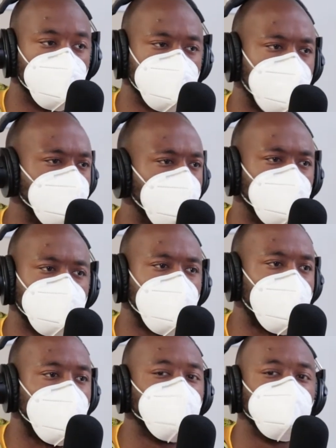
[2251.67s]

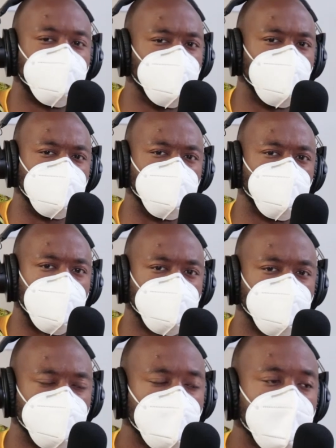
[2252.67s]
Without having to feel any
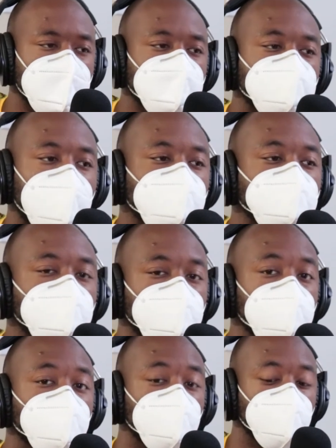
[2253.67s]
pressure. Shout out to the
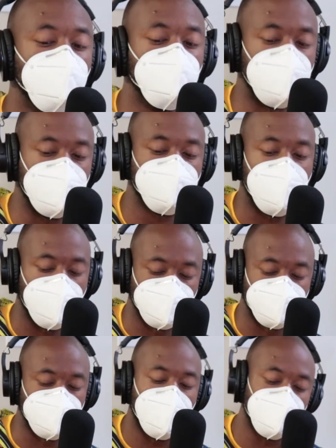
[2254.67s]
people who, even
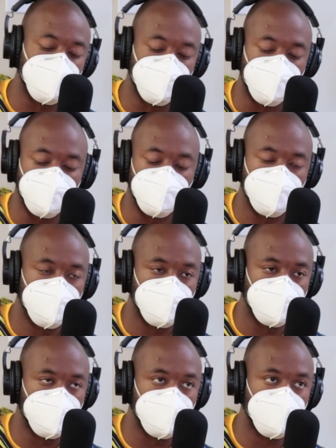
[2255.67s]
outside of
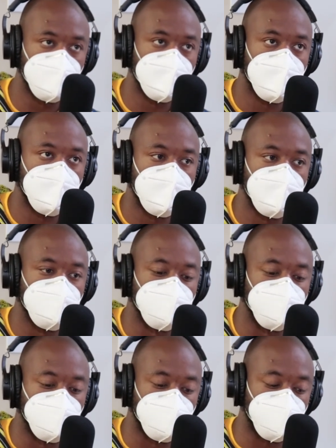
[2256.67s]
the
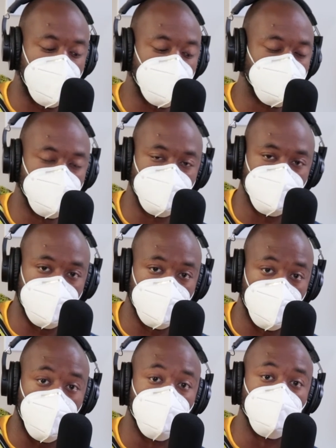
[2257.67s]
tragedies that are
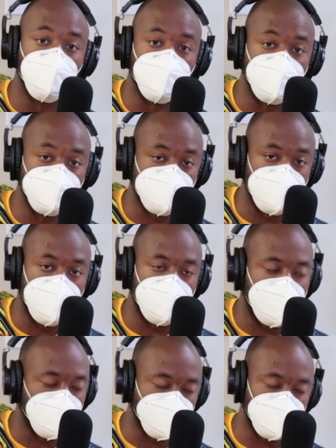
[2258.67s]
going on,
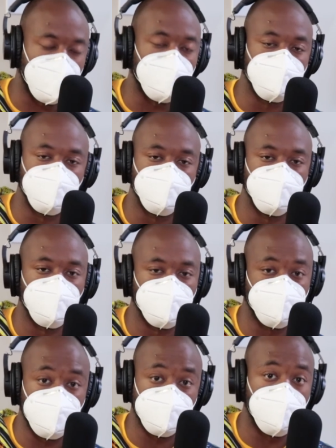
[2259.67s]
outside
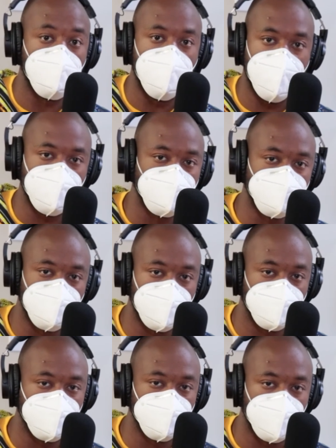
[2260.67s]
of just the madness
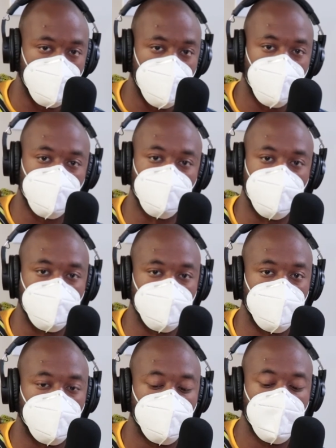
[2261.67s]
that is America right
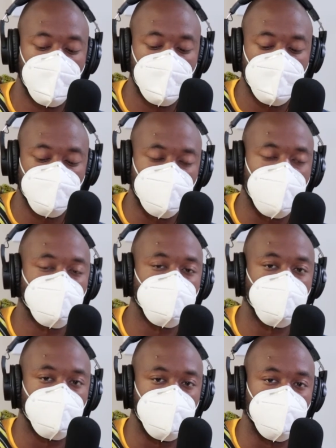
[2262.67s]
now, shout out to
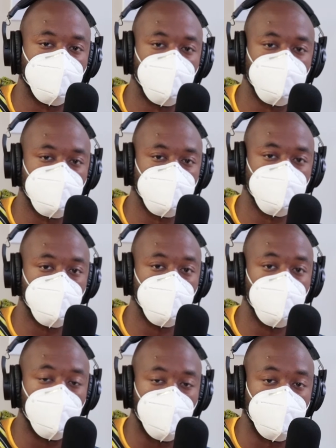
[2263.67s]
the influencers
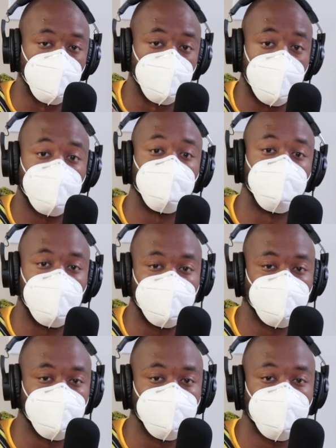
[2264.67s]
who on a regular
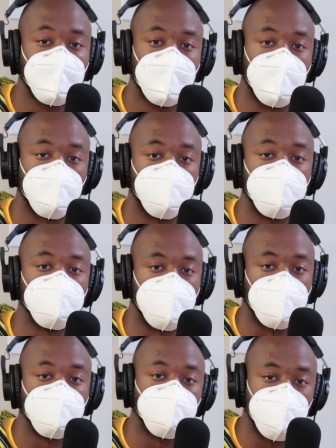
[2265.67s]
basis are putting
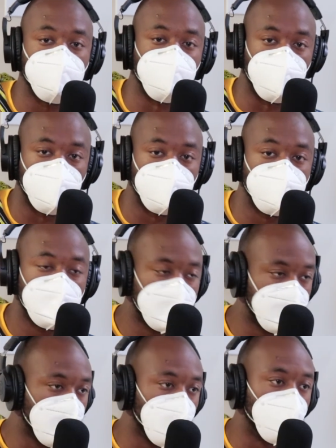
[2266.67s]
other people on,
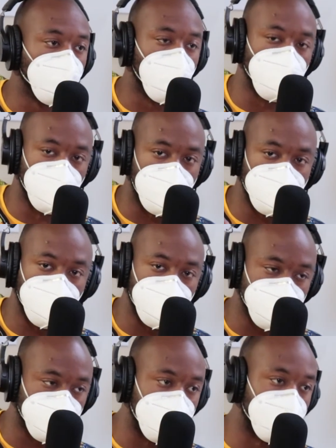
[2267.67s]
who are going on other
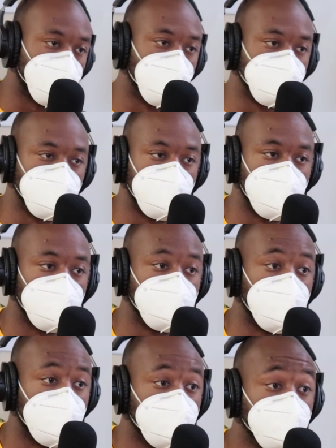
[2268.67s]
people's platforms,
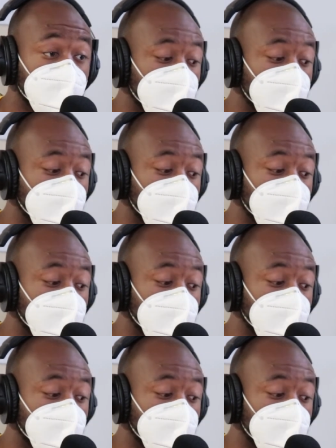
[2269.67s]
and